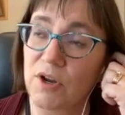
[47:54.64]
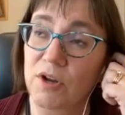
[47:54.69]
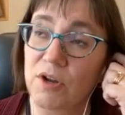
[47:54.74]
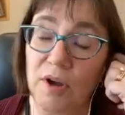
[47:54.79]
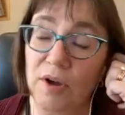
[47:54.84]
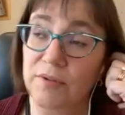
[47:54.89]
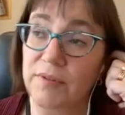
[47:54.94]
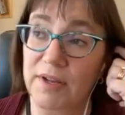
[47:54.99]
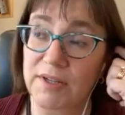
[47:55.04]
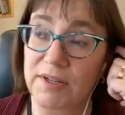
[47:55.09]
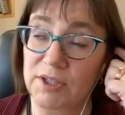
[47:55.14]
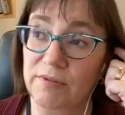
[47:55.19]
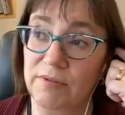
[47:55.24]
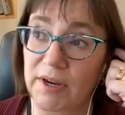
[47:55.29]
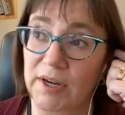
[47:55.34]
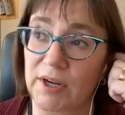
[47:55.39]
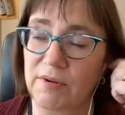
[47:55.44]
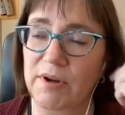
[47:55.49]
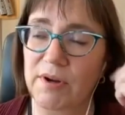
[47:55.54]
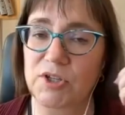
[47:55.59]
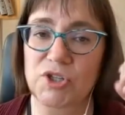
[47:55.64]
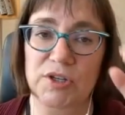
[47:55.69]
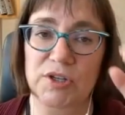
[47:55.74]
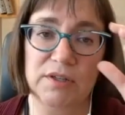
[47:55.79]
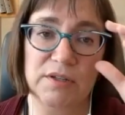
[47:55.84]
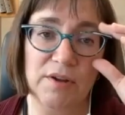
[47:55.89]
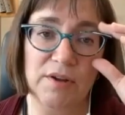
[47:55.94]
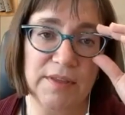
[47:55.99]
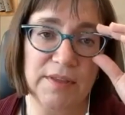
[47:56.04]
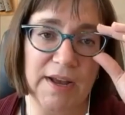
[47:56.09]
no, that's a great
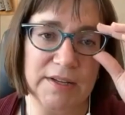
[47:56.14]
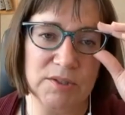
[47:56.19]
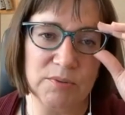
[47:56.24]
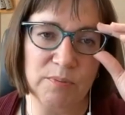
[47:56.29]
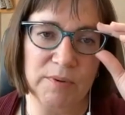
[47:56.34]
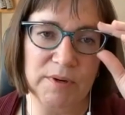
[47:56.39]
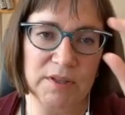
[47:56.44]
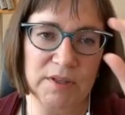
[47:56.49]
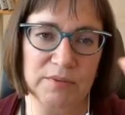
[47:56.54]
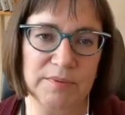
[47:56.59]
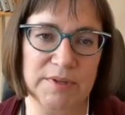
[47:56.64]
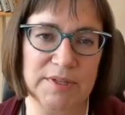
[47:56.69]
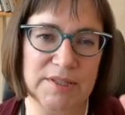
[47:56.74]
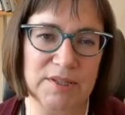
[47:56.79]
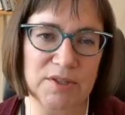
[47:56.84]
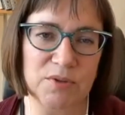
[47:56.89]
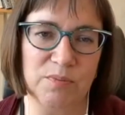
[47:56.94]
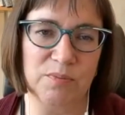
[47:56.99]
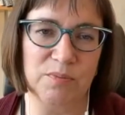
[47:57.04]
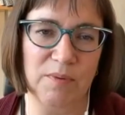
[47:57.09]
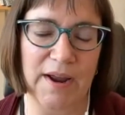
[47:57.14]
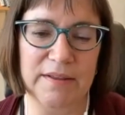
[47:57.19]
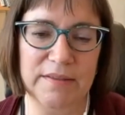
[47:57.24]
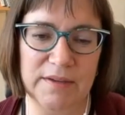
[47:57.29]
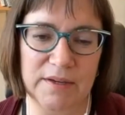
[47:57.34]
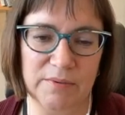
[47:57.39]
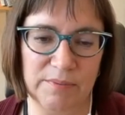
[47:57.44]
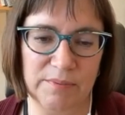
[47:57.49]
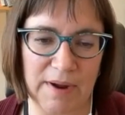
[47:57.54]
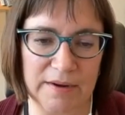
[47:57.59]
question. No, that's one of the reasons why I
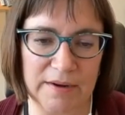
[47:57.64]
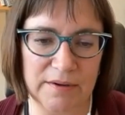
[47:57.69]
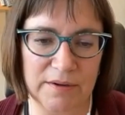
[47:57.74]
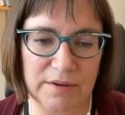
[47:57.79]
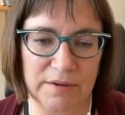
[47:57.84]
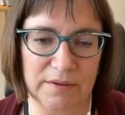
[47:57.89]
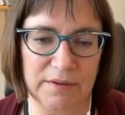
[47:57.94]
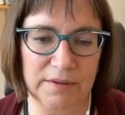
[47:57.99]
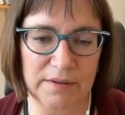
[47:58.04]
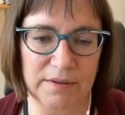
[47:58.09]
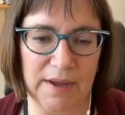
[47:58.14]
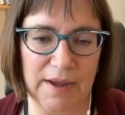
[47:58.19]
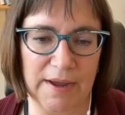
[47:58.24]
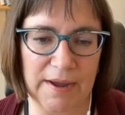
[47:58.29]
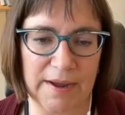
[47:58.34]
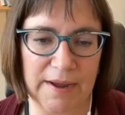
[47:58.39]
think retinal